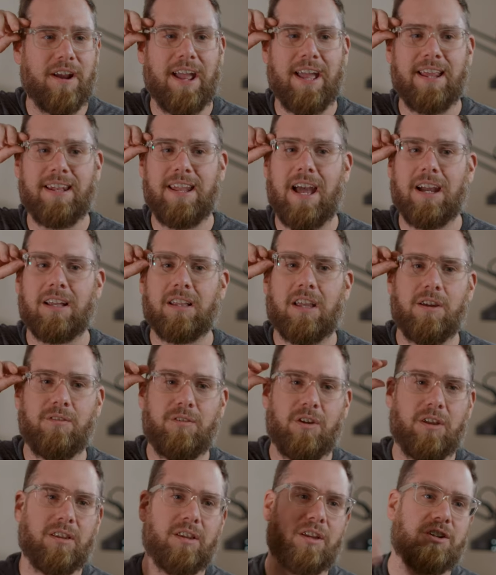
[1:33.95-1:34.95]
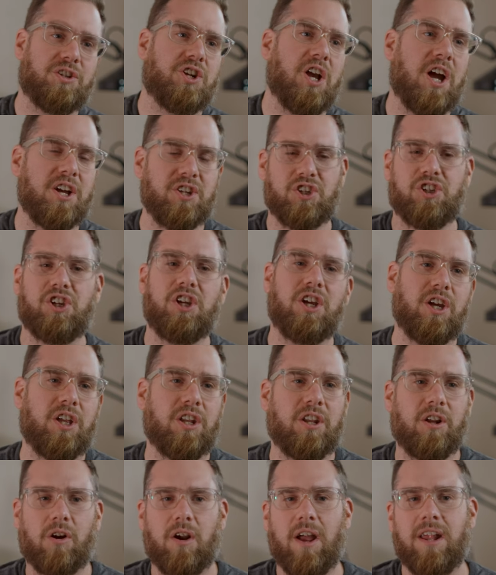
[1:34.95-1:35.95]
and not give you
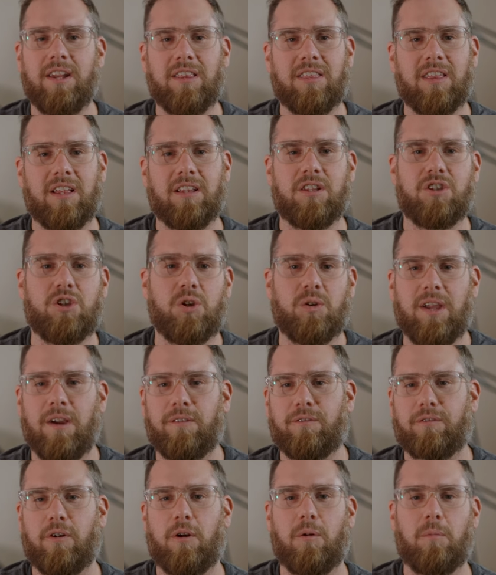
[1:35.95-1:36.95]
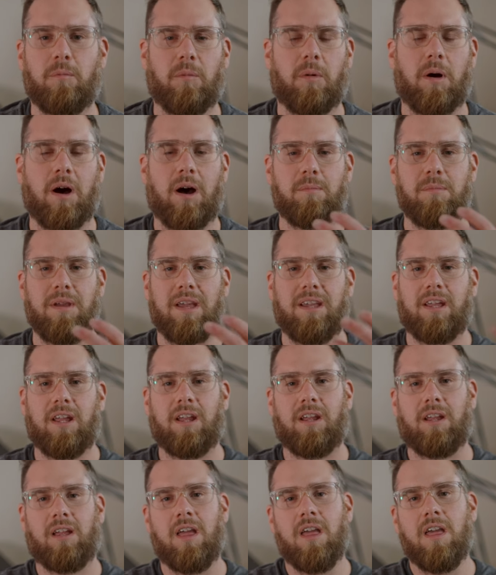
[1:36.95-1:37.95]
indigestion or anything that you get from
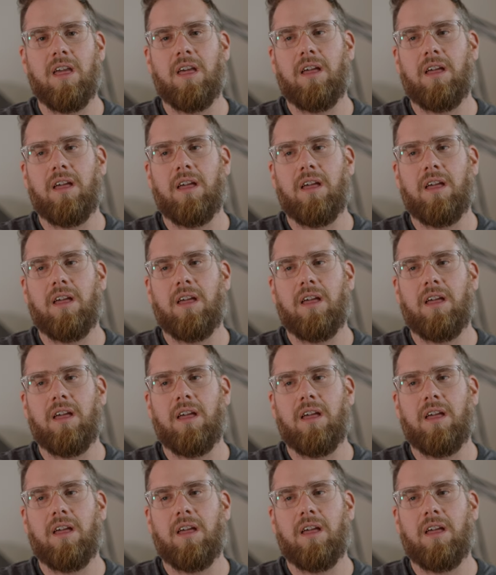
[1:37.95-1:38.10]
making